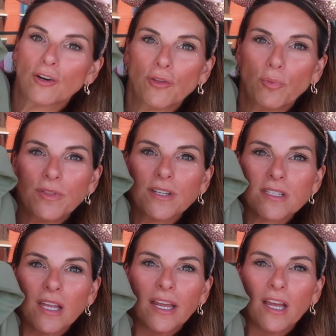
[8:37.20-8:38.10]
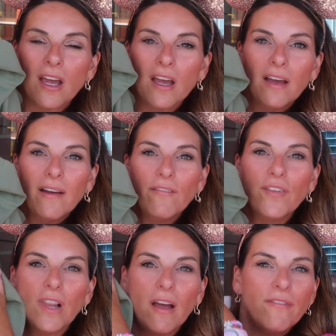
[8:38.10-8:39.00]
earth with this like
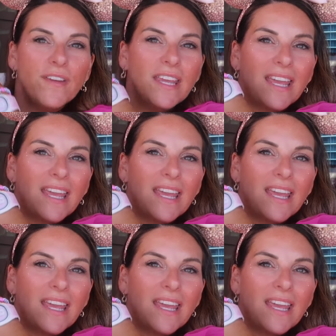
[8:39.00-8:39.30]
fluffy